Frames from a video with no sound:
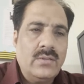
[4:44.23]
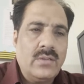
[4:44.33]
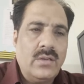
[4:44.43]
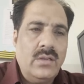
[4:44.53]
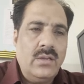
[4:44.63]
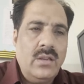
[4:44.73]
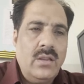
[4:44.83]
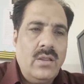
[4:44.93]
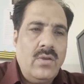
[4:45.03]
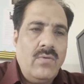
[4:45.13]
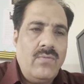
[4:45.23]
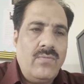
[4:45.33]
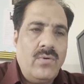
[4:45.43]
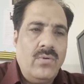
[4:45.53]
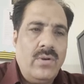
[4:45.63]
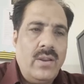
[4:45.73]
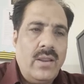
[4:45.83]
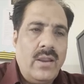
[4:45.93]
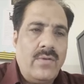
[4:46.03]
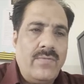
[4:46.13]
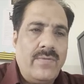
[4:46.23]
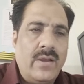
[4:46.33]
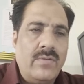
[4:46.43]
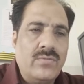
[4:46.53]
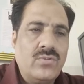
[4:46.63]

3, 4 and 5.